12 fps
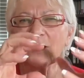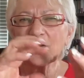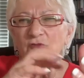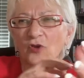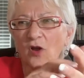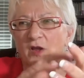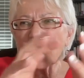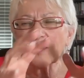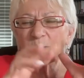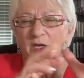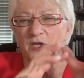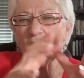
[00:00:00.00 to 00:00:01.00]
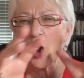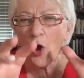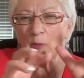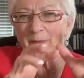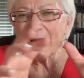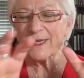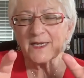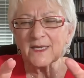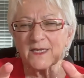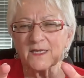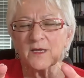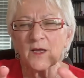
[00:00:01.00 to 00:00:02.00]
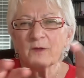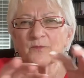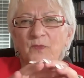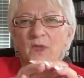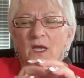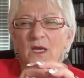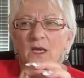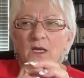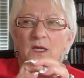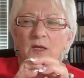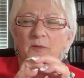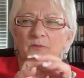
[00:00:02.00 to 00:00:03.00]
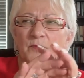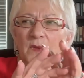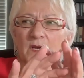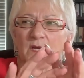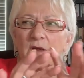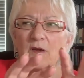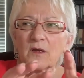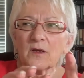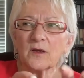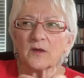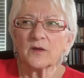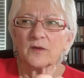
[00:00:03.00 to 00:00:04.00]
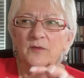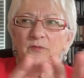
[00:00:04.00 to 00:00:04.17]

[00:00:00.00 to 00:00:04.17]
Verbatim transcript: uh, talking about how many um, uh,